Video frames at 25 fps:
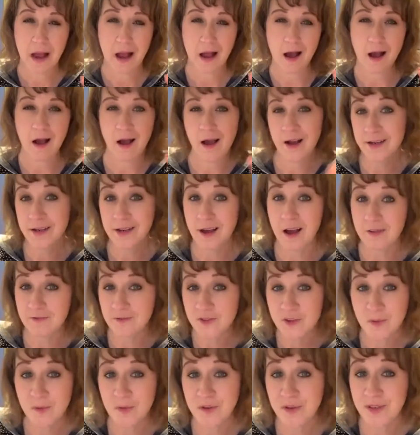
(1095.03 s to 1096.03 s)

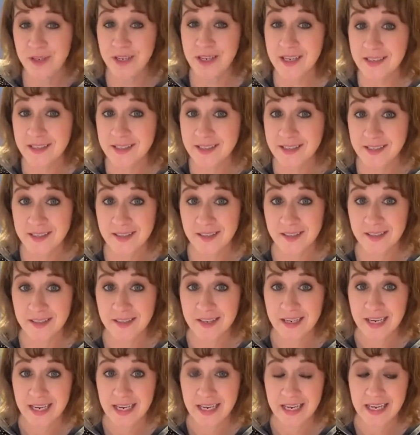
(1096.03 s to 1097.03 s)
uncomfortableness
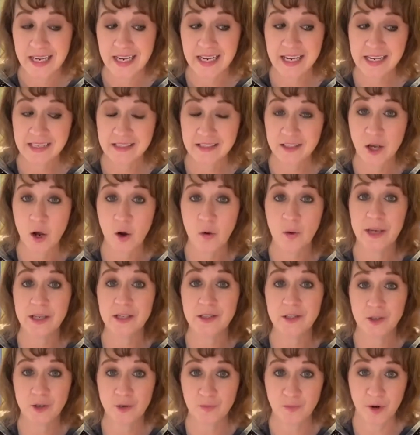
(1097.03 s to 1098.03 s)
is
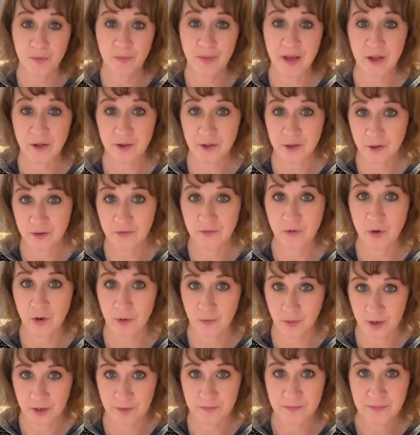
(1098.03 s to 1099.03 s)
going to propel you
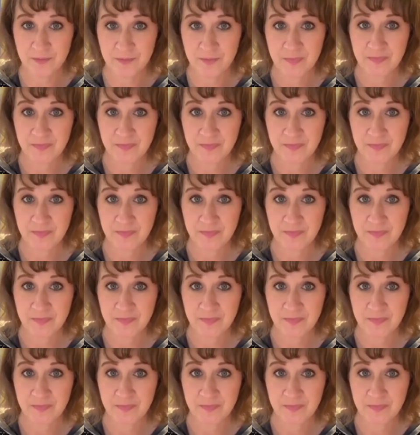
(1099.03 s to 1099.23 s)
forward.